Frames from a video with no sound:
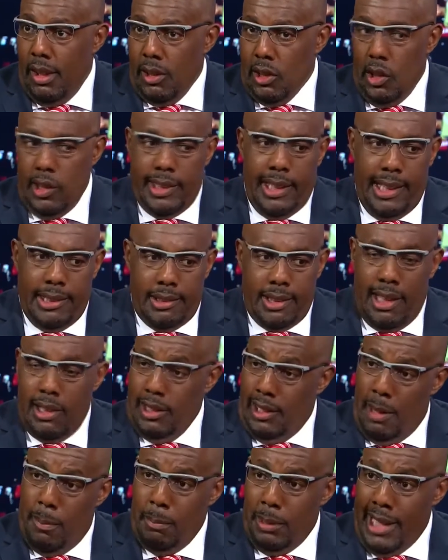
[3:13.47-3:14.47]
Look at
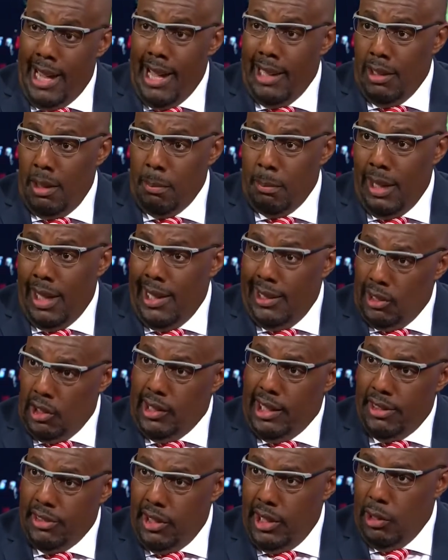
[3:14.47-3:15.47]
Columbine,
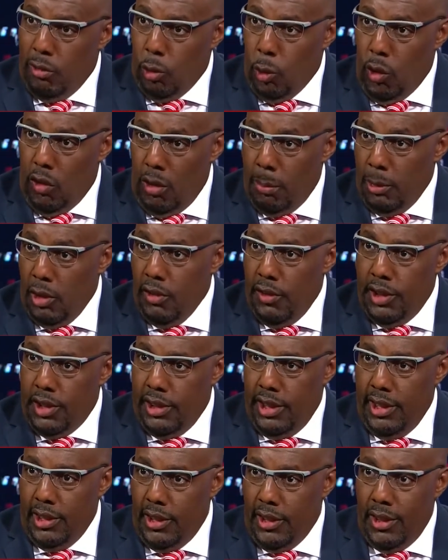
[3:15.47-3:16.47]
look at the Aurora movie
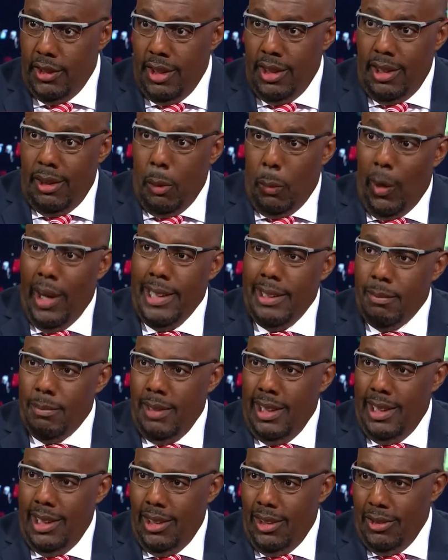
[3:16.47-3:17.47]
theater, white
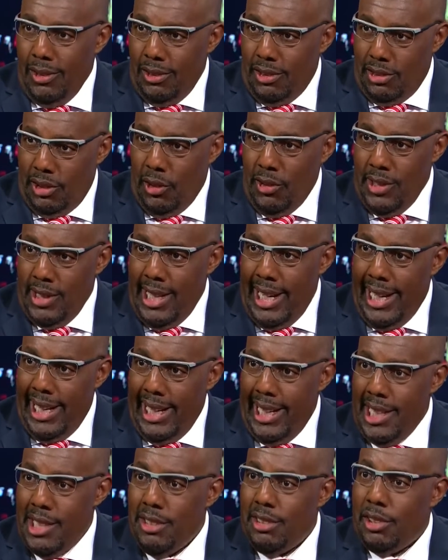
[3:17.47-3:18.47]
male, certain
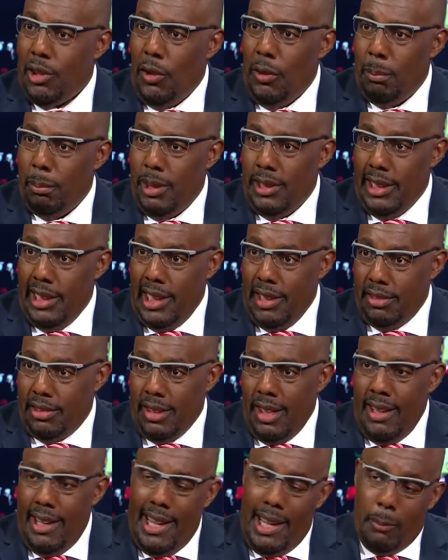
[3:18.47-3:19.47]
age, certain
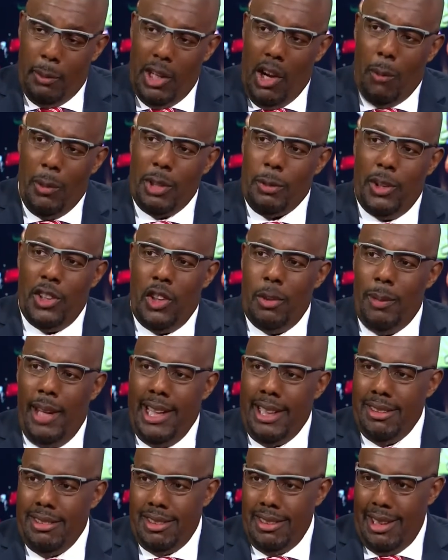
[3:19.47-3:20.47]
beliefs, and we always want to go
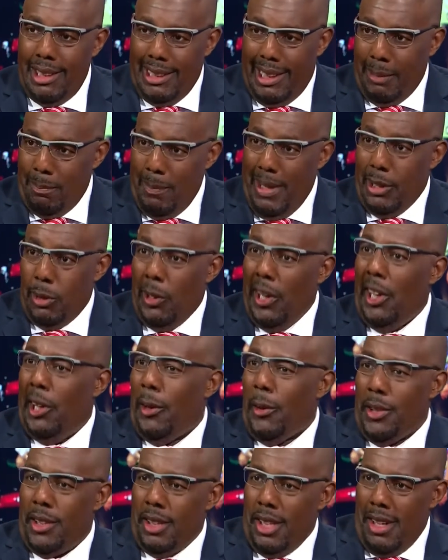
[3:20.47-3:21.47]
back and say, like, mental
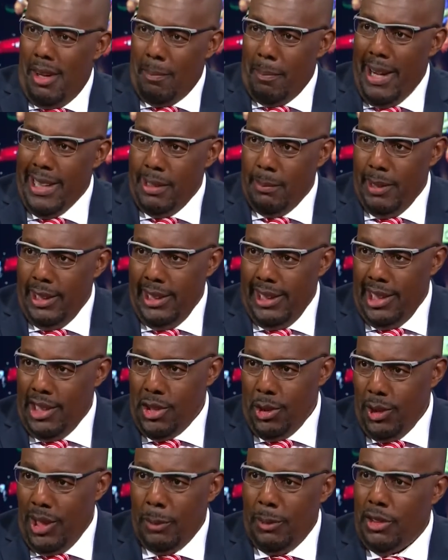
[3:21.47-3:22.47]
health might have been an
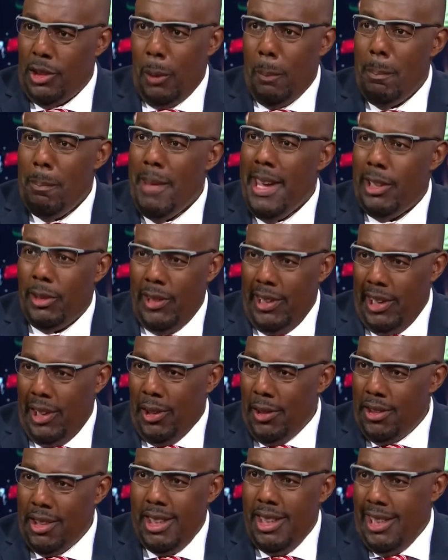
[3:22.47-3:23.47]
issue. There was no mental
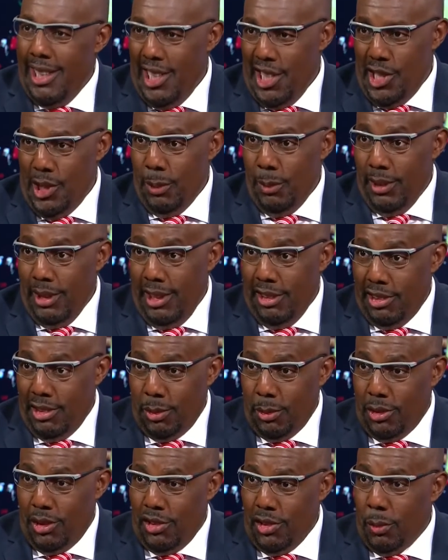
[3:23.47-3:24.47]
health issue in this.
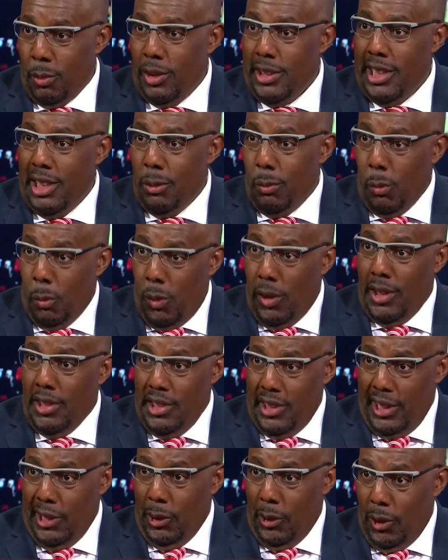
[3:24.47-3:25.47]
This was a
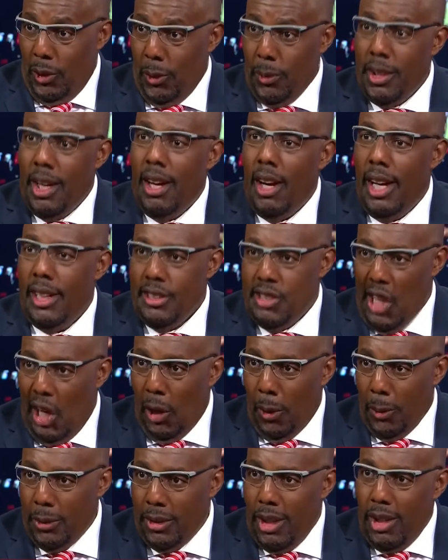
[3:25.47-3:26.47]
21-year-old
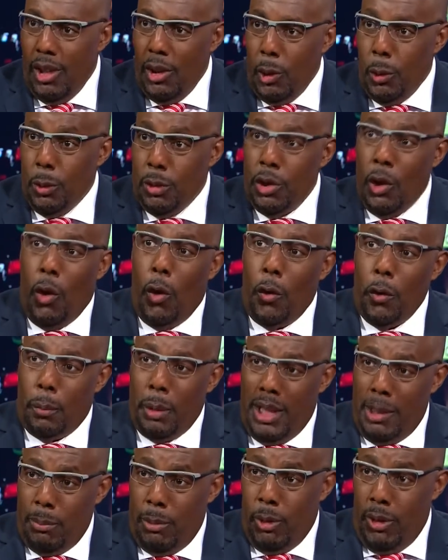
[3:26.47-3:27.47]
adult who told
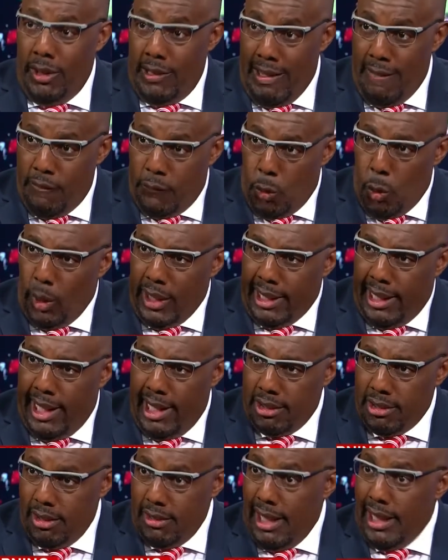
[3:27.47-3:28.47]
people and
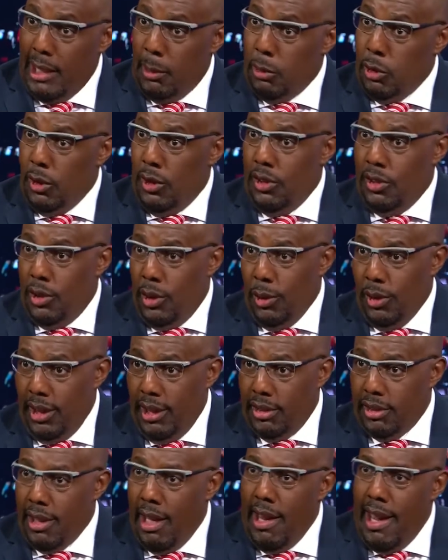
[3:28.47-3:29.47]
forecasted that he was going to do
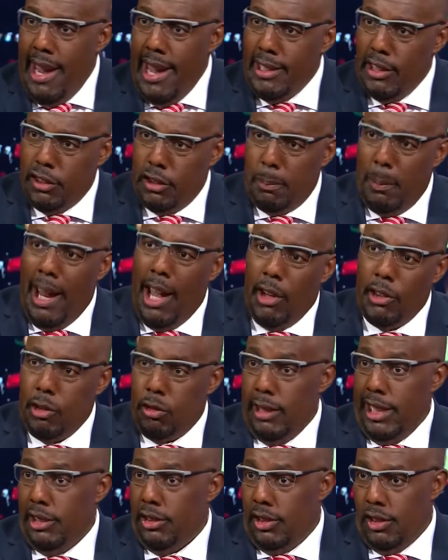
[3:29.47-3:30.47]
this and espouse
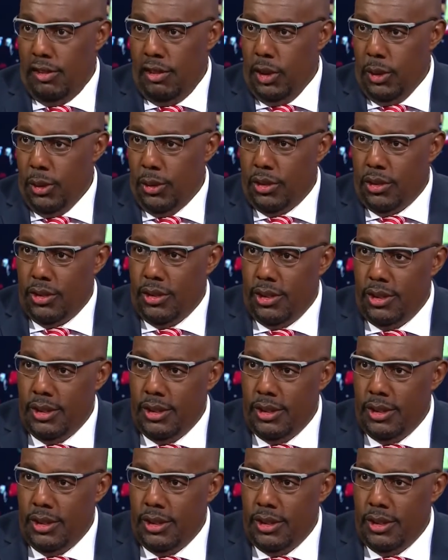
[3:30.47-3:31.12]
racist views.